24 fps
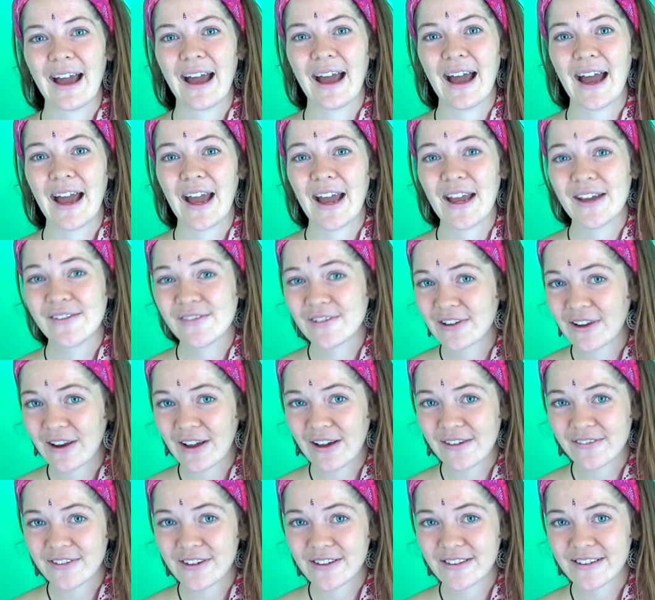I would
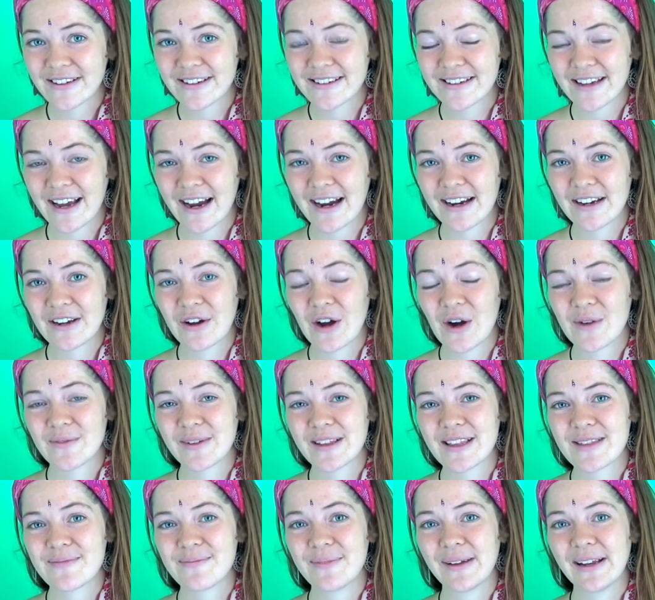love you to share in the
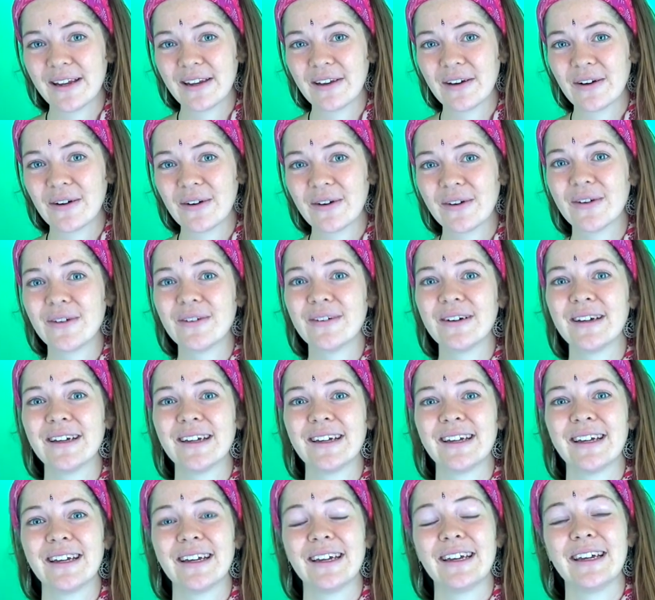comments below
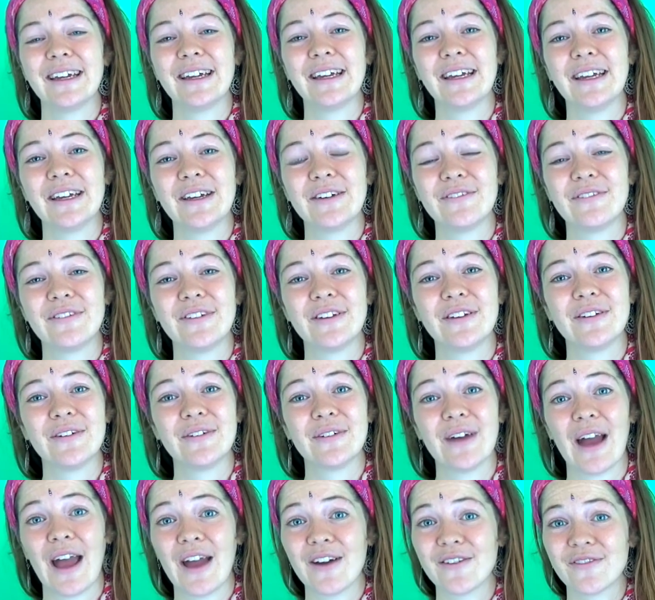if
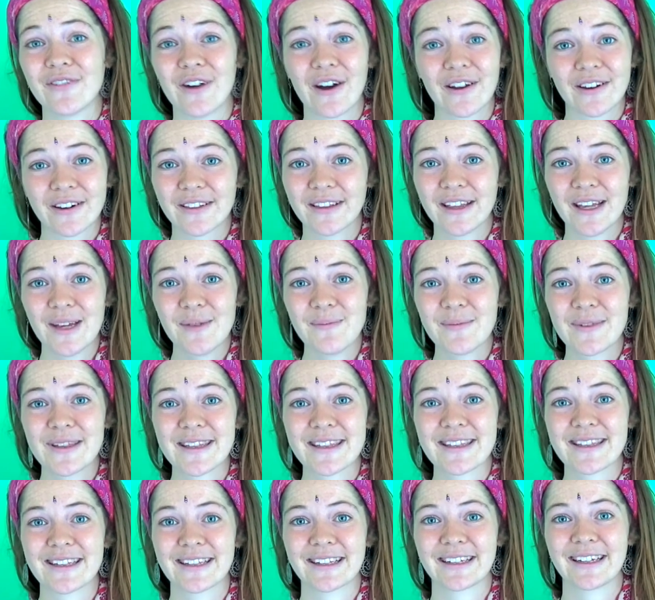you have other
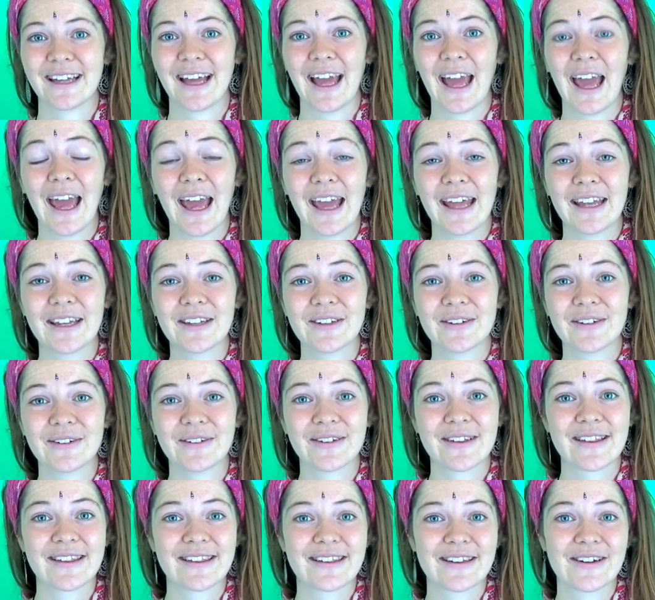tips, and
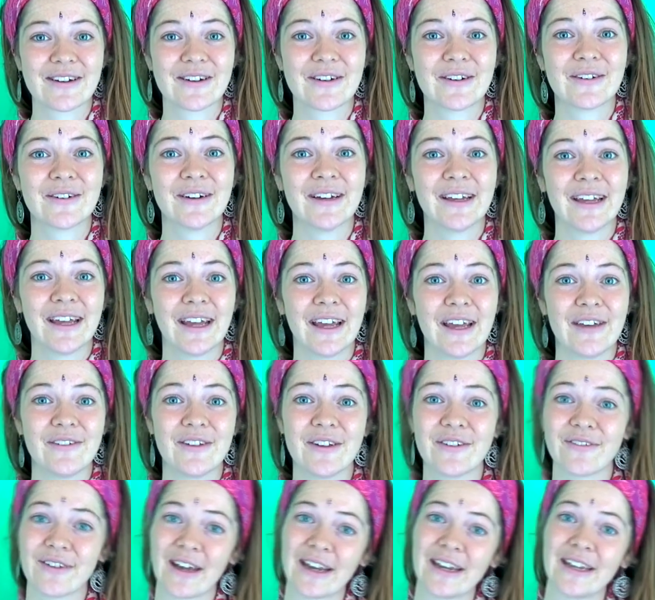also if
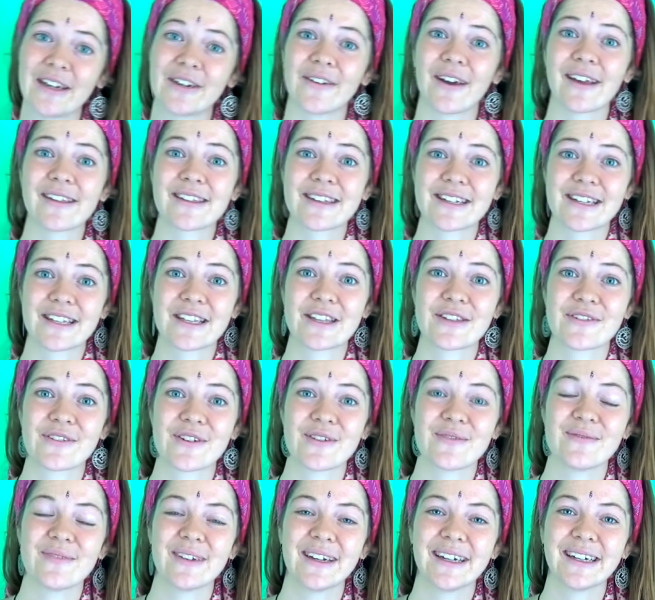you have any questions
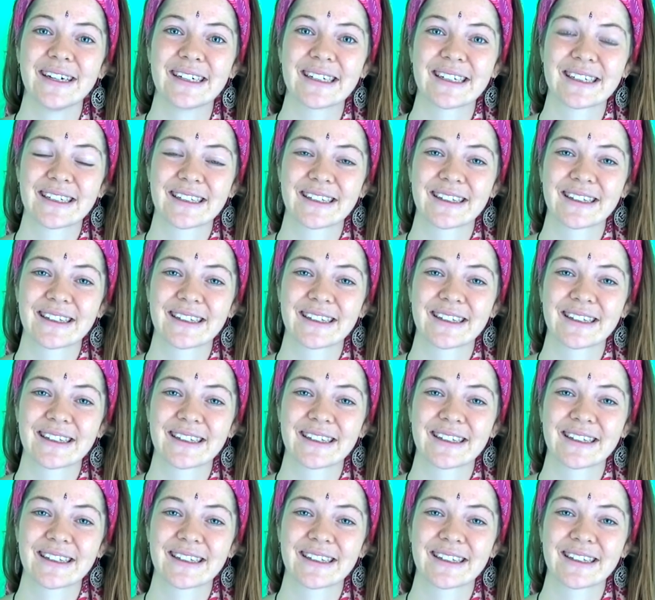for me.